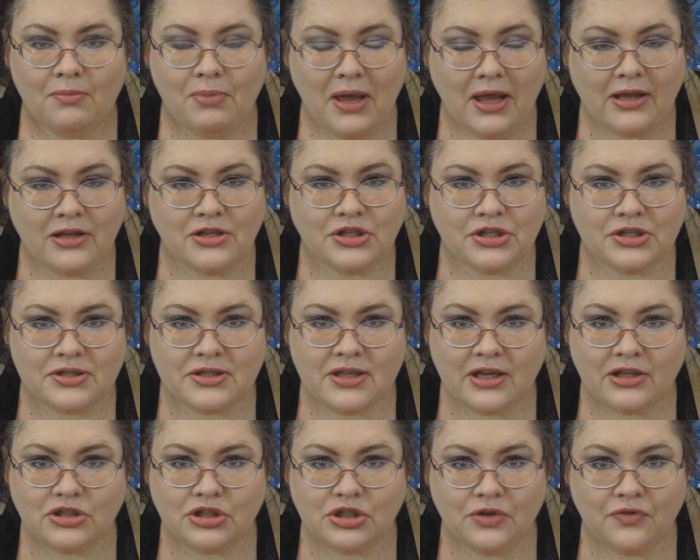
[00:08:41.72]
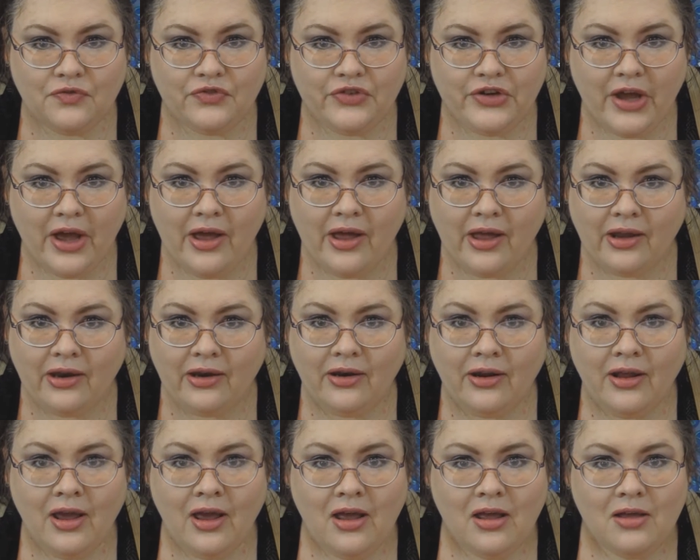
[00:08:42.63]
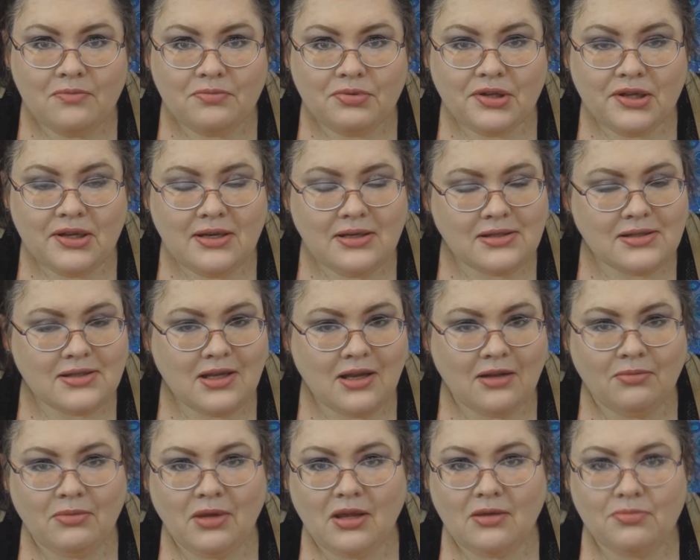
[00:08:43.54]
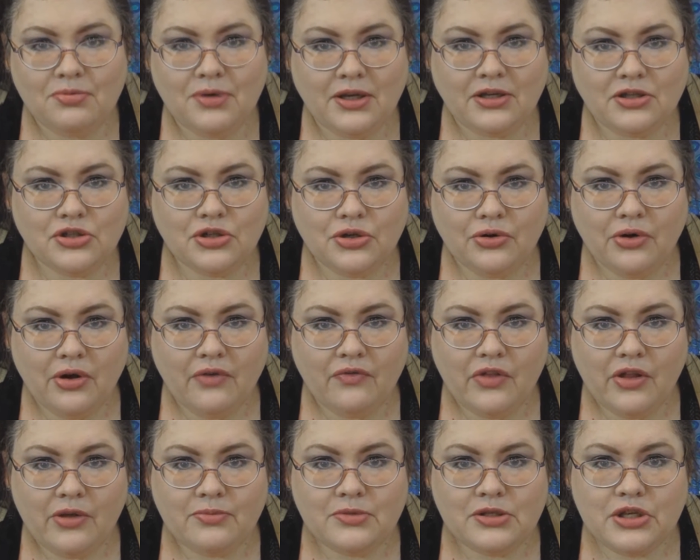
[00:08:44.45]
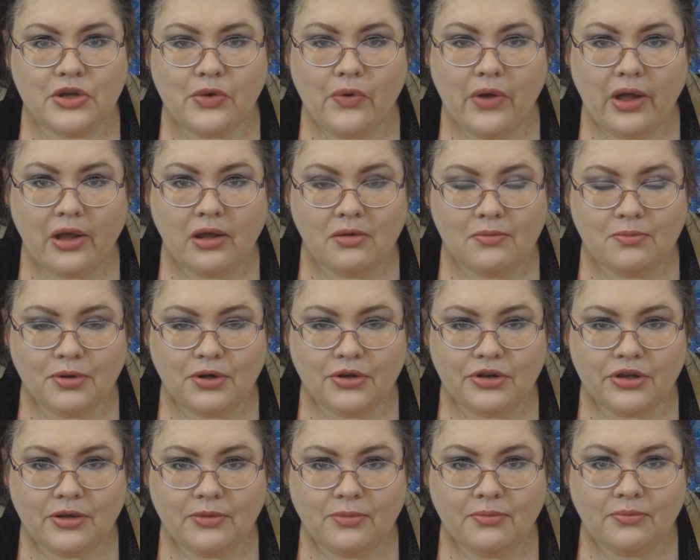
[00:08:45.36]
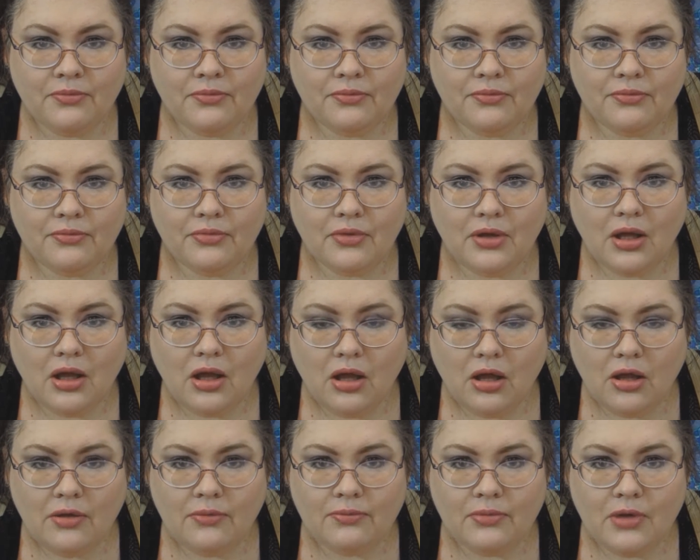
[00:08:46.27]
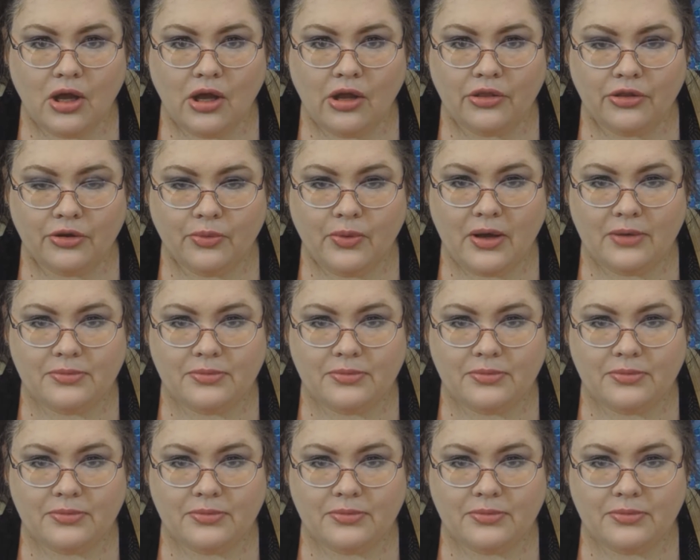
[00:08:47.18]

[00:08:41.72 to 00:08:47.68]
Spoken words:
pages that you've done, please send me a picture of them so I can put them on the